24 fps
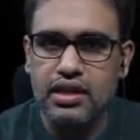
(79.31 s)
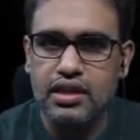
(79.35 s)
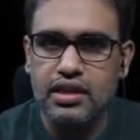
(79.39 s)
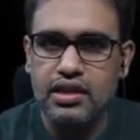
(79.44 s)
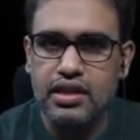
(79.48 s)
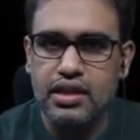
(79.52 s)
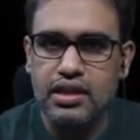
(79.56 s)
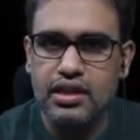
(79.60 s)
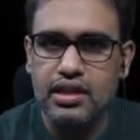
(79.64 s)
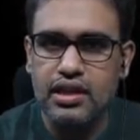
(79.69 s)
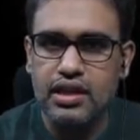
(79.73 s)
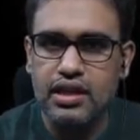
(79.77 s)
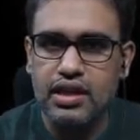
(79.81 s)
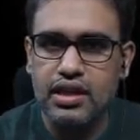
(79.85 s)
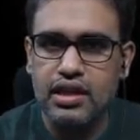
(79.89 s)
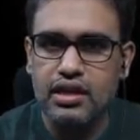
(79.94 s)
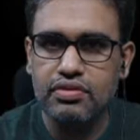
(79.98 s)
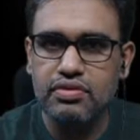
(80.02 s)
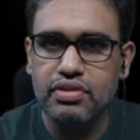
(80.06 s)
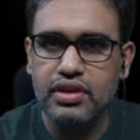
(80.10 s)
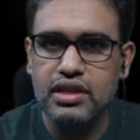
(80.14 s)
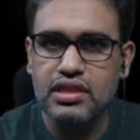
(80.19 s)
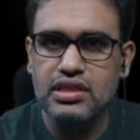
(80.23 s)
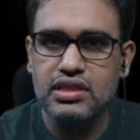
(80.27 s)
That thickened
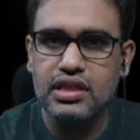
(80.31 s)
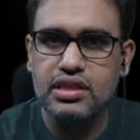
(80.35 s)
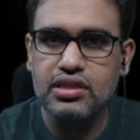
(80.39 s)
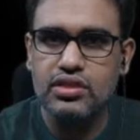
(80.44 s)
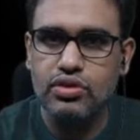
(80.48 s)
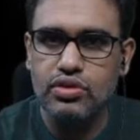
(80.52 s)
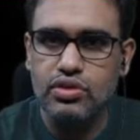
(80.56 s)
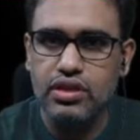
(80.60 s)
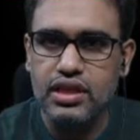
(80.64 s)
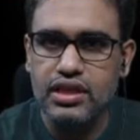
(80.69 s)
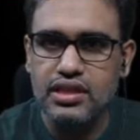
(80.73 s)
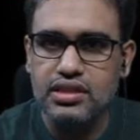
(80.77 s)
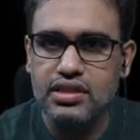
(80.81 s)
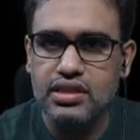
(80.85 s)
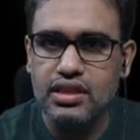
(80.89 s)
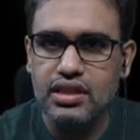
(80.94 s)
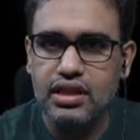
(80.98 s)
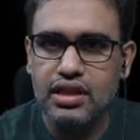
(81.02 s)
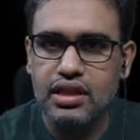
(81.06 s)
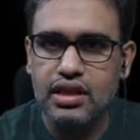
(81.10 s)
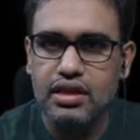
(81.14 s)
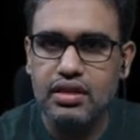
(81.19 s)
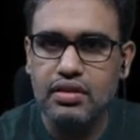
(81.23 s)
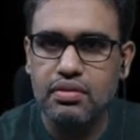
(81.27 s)
fascia is known as
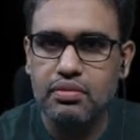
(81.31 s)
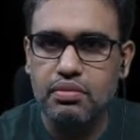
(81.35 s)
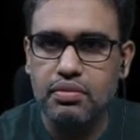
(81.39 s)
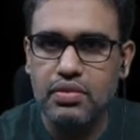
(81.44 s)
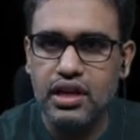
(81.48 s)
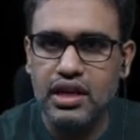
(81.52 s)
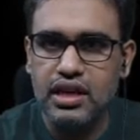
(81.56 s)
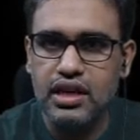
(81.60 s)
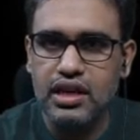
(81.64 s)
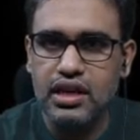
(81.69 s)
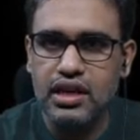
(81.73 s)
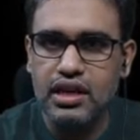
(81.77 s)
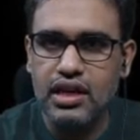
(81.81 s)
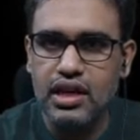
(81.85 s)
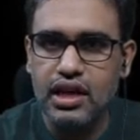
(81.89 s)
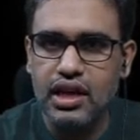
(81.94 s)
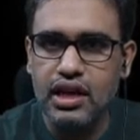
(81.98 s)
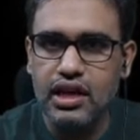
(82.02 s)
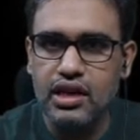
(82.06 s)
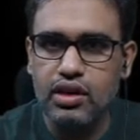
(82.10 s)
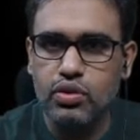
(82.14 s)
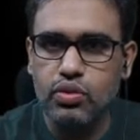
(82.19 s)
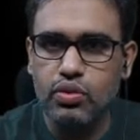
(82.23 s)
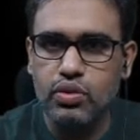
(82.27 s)
median
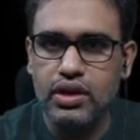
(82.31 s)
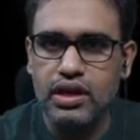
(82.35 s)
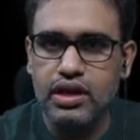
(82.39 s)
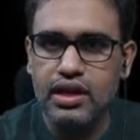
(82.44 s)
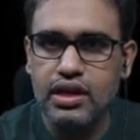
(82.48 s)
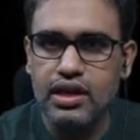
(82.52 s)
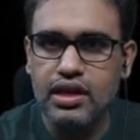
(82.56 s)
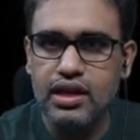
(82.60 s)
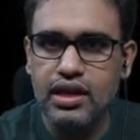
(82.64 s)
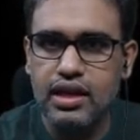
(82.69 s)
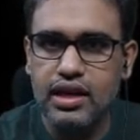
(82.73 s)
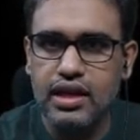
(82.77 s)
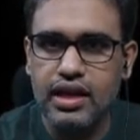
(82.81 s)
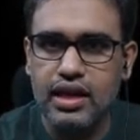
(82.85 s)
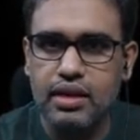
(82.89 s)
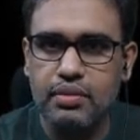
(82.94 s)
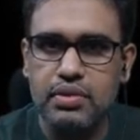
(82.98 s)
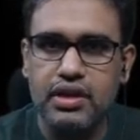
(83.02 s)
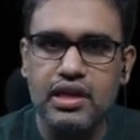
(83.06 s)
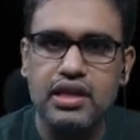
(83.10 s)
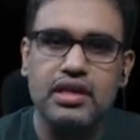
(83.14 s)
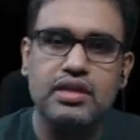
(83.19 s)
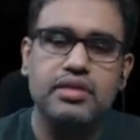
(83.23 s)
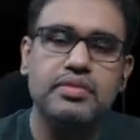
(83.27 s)
arcuate ligament.